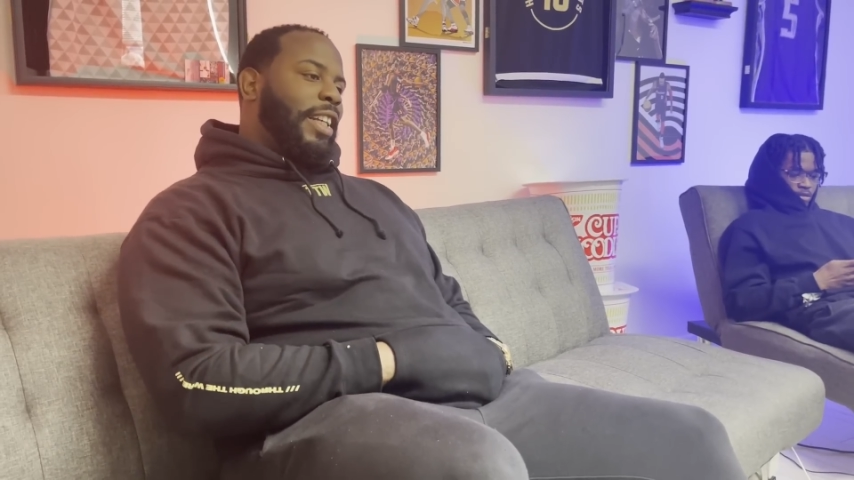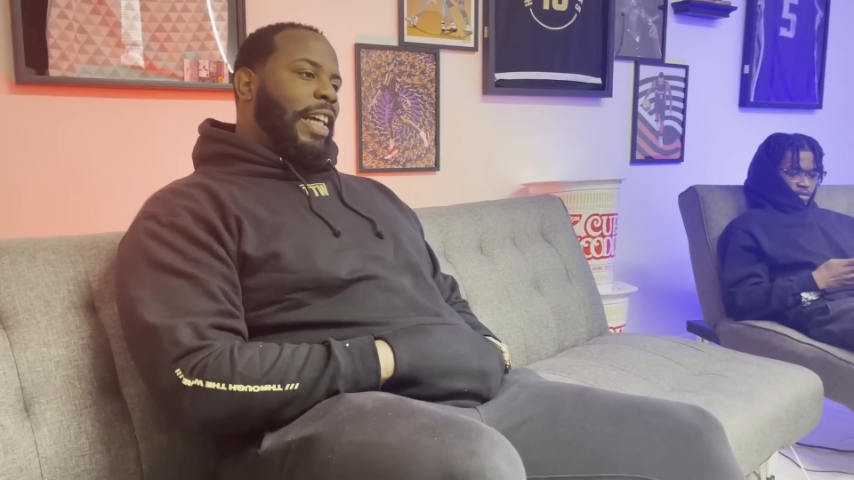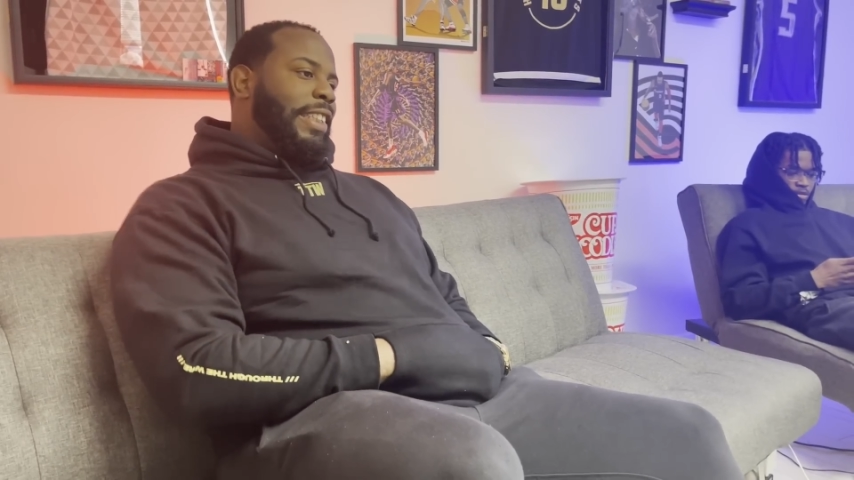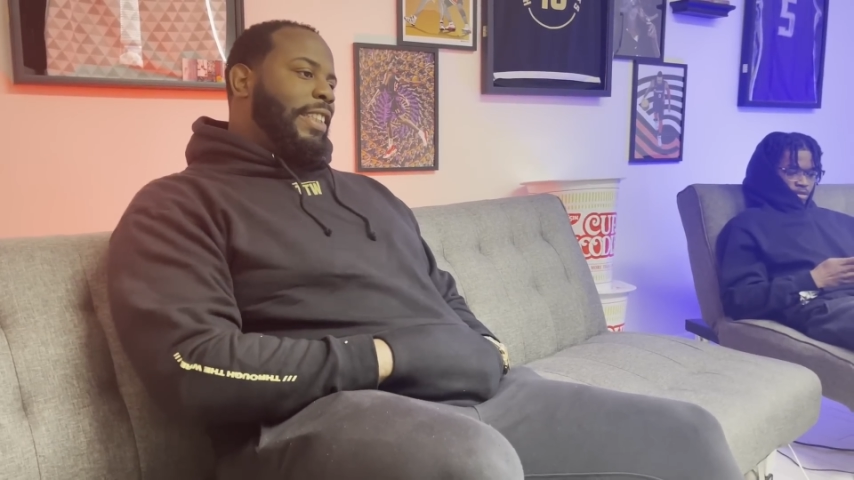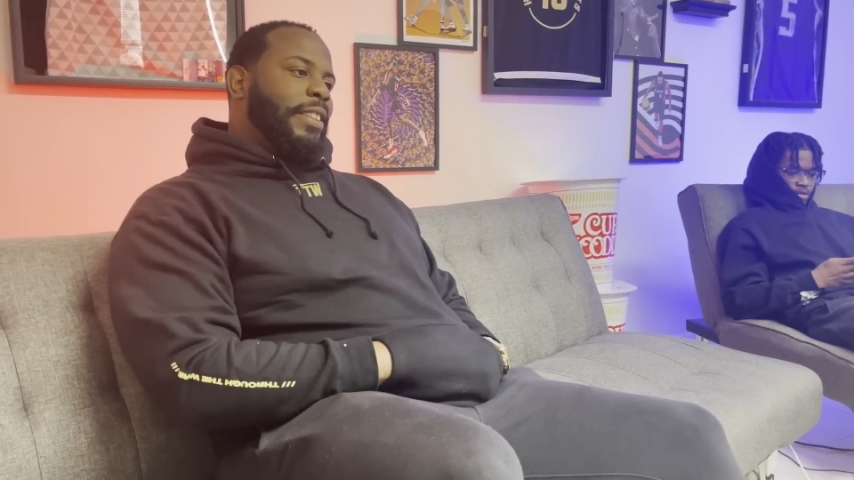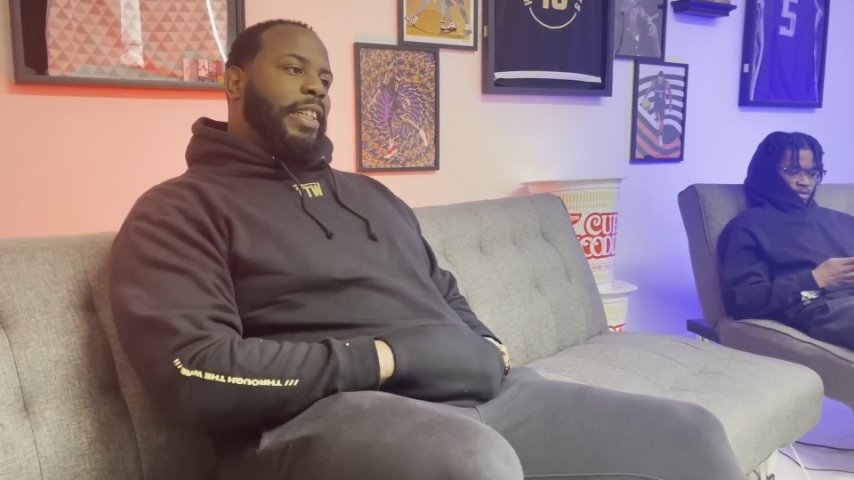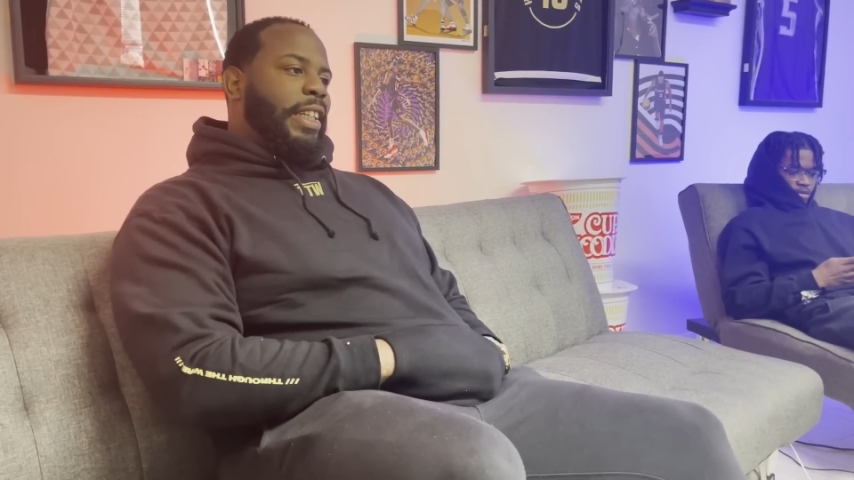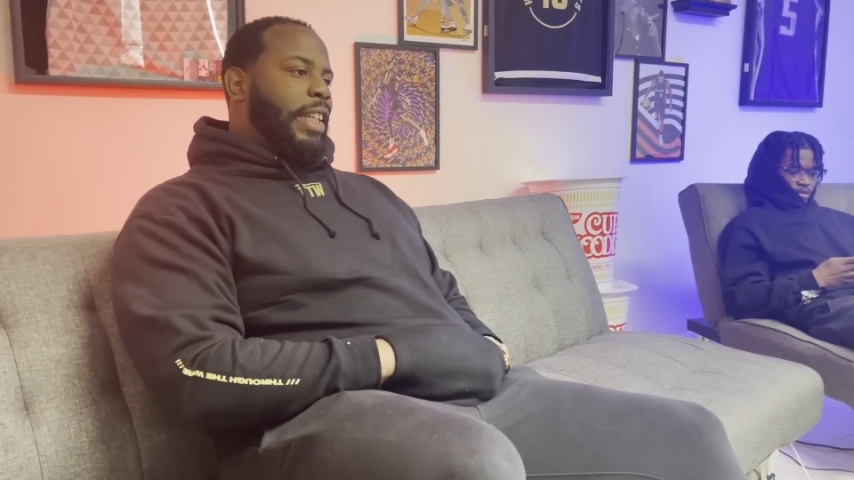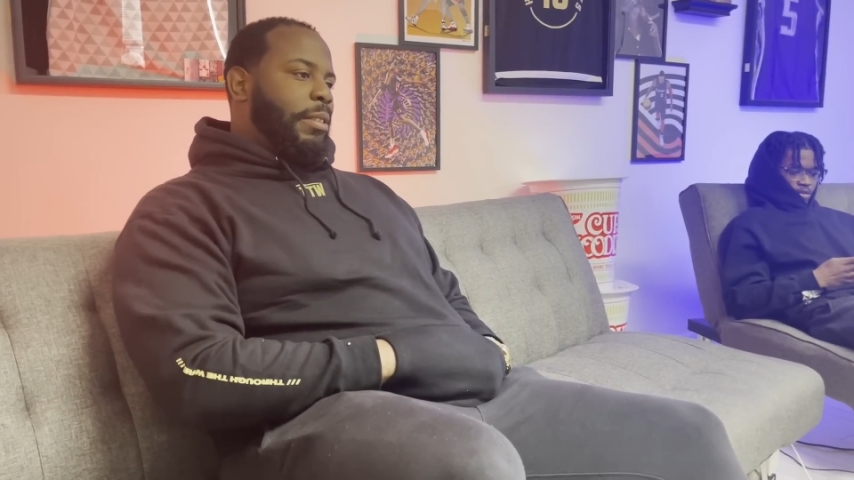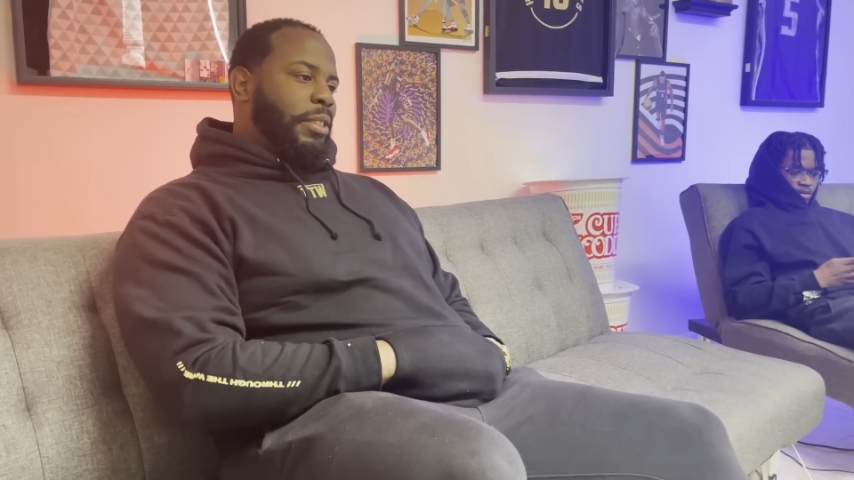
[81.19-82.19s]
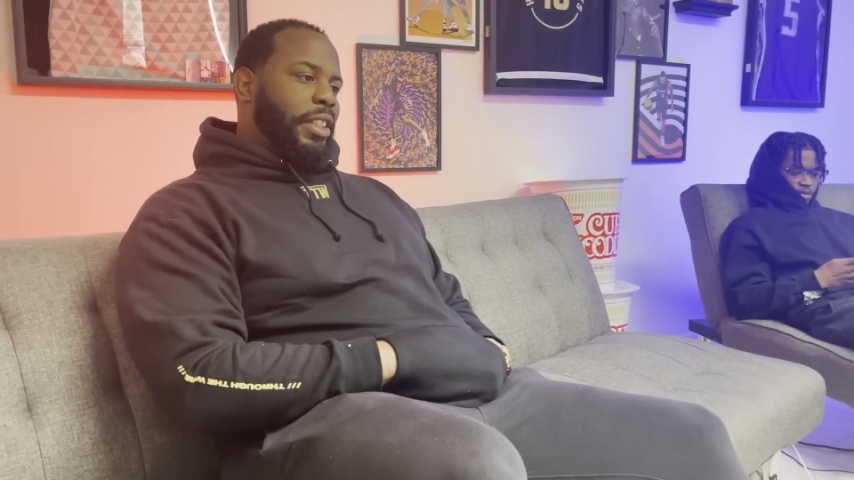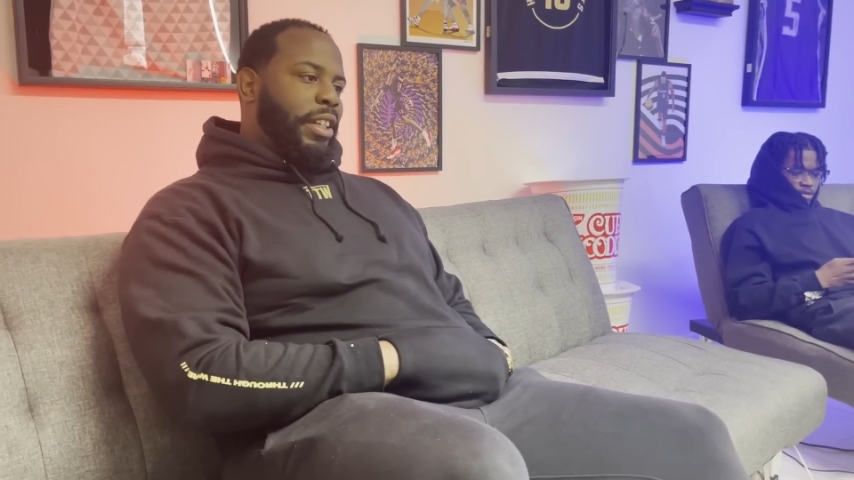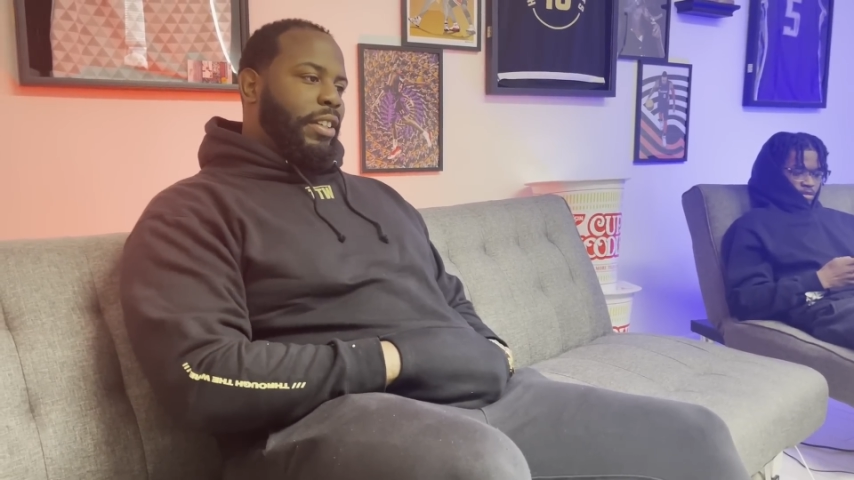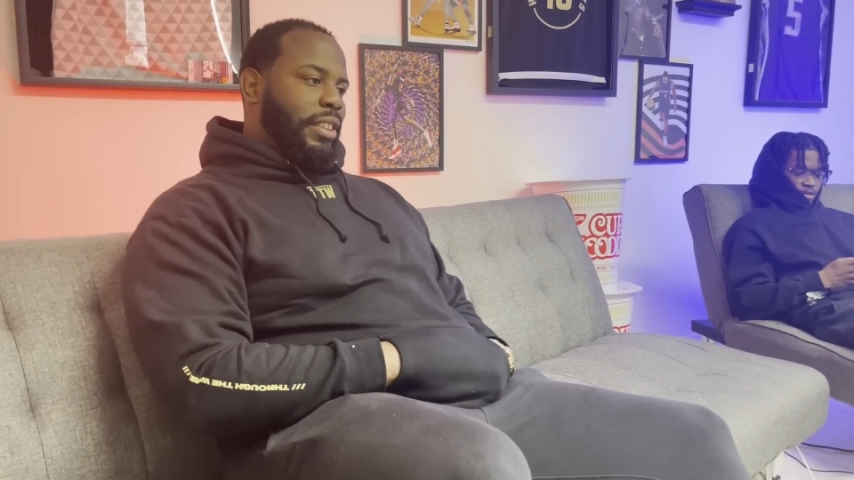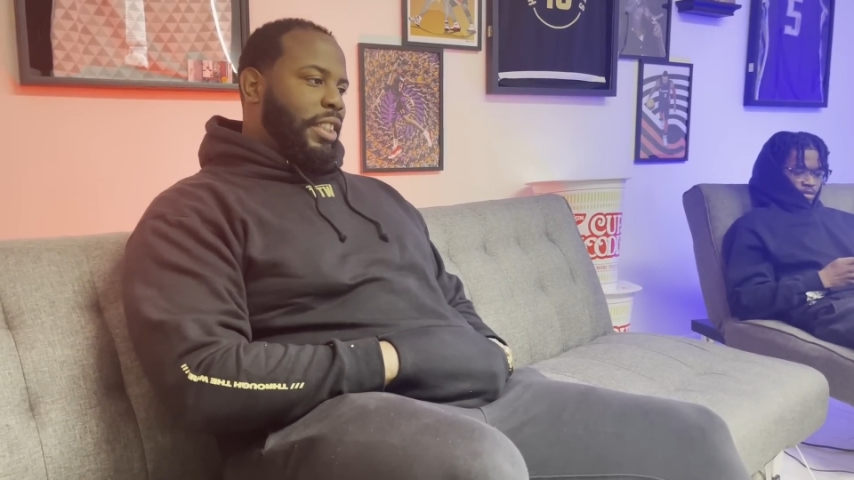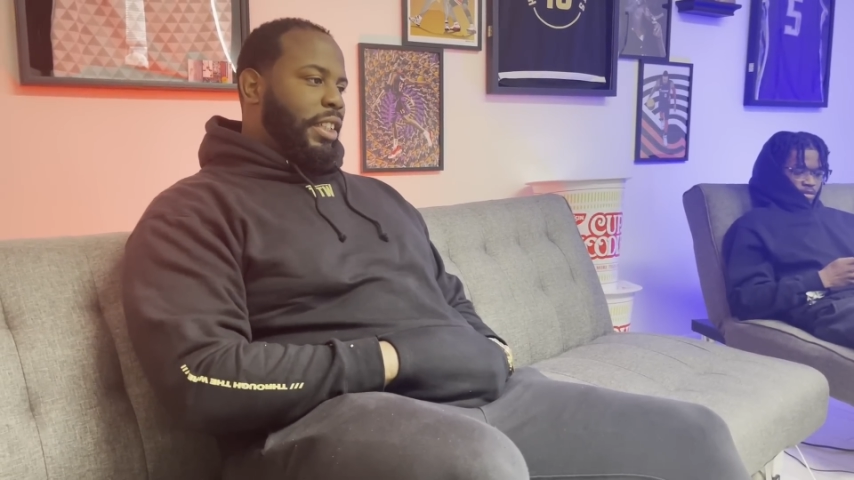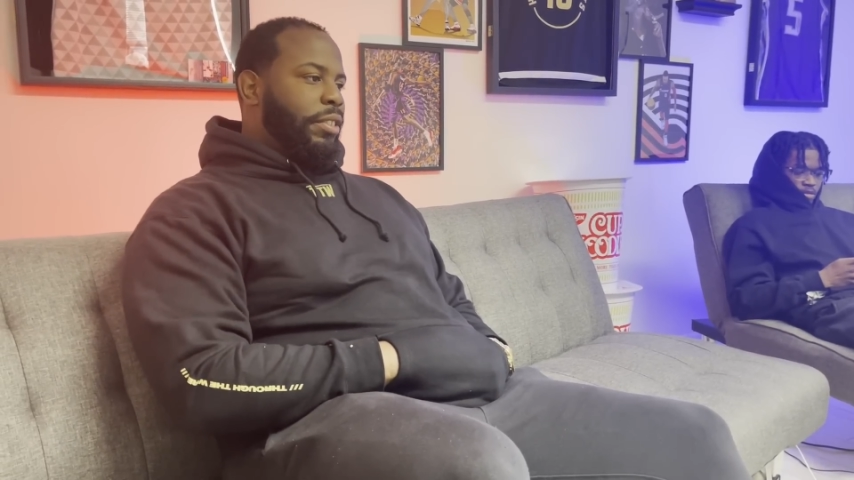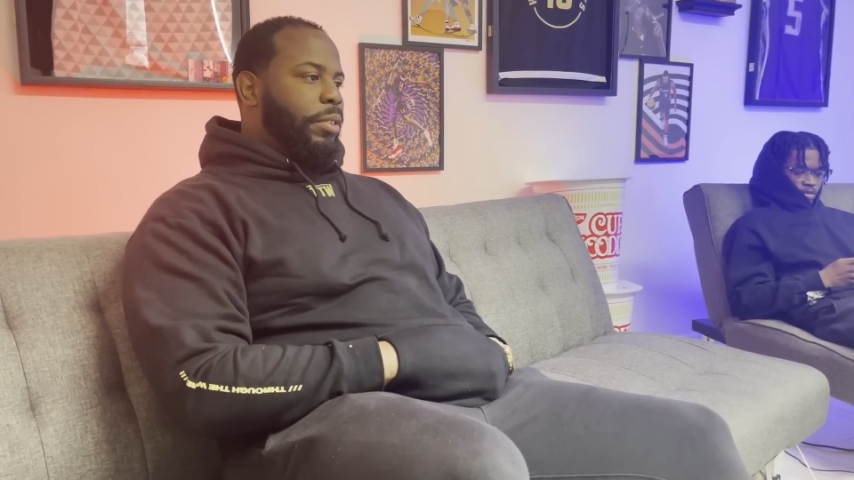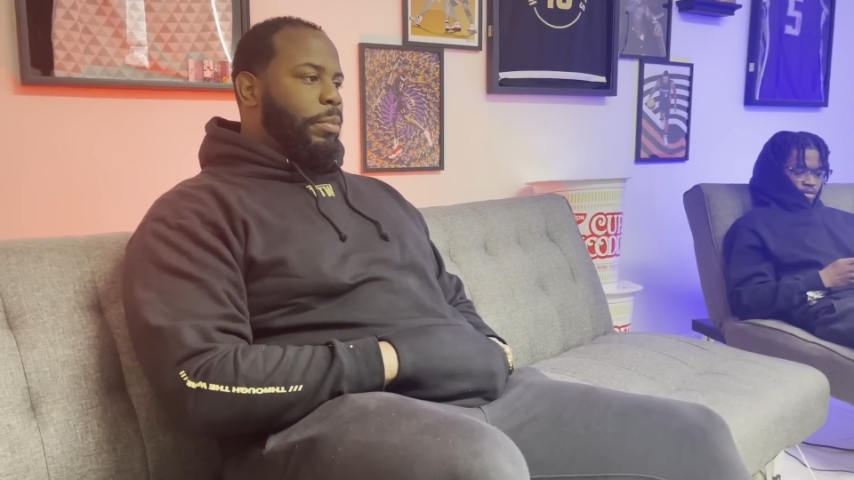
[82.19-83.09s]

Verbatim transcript: I damn near guarantee you.